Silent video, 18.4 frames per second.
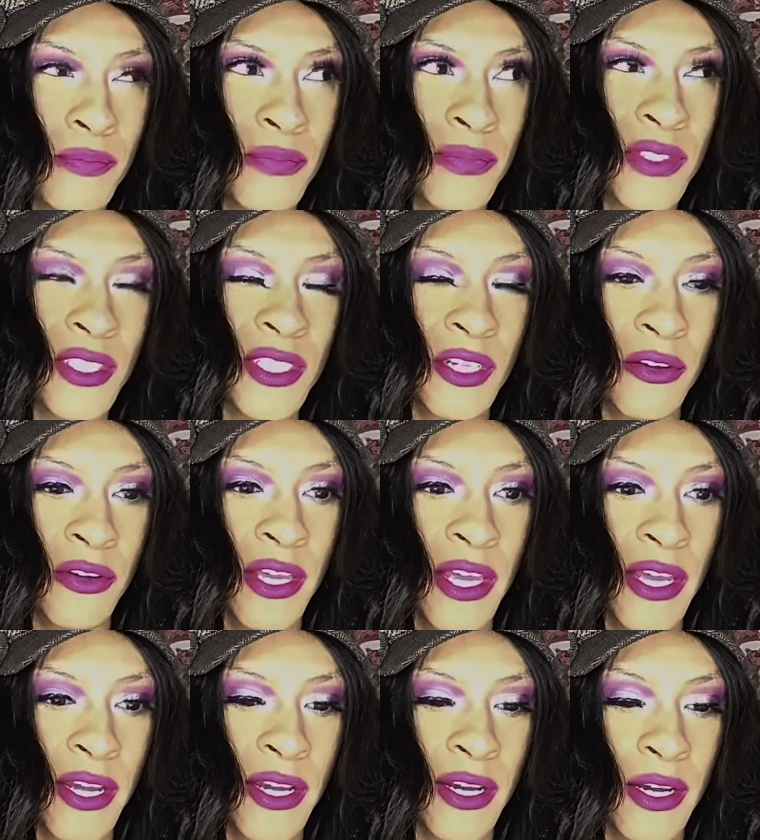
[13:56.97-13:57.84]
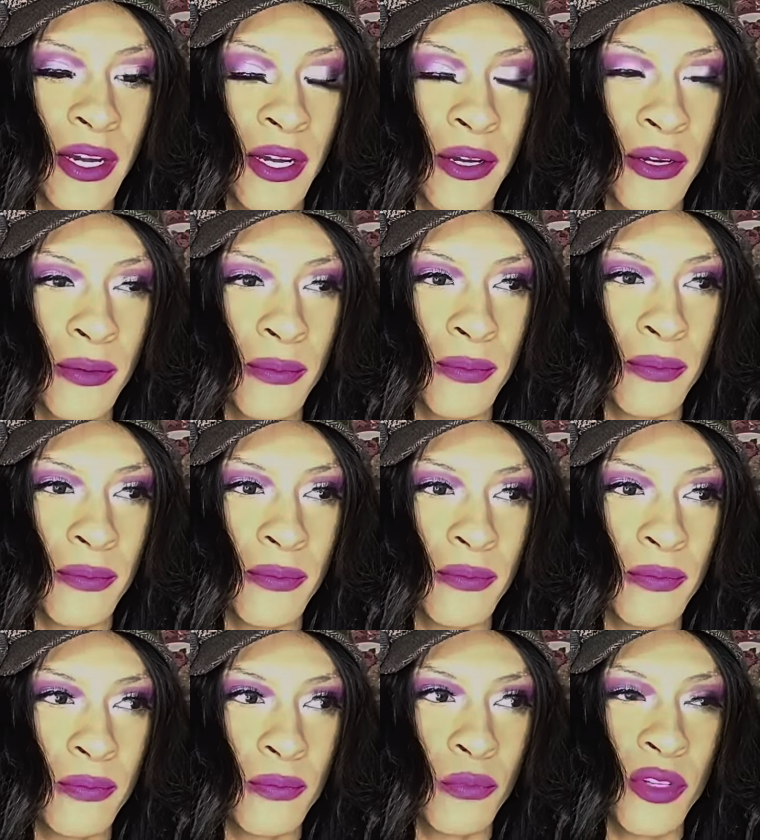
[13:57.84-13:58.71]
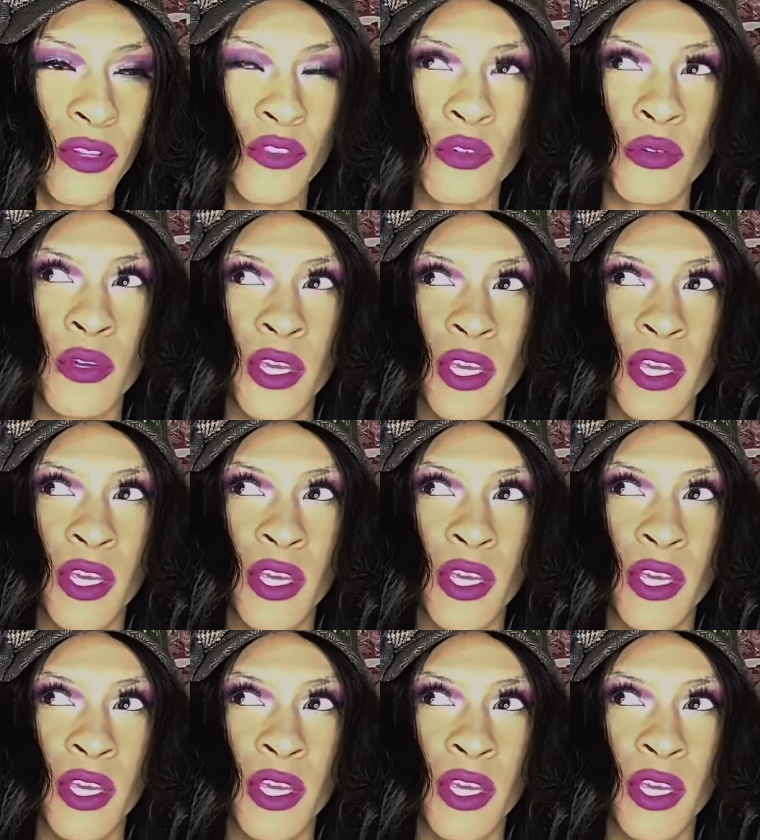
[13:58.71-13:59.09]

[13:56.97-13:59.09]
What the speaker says: So yeah, with 2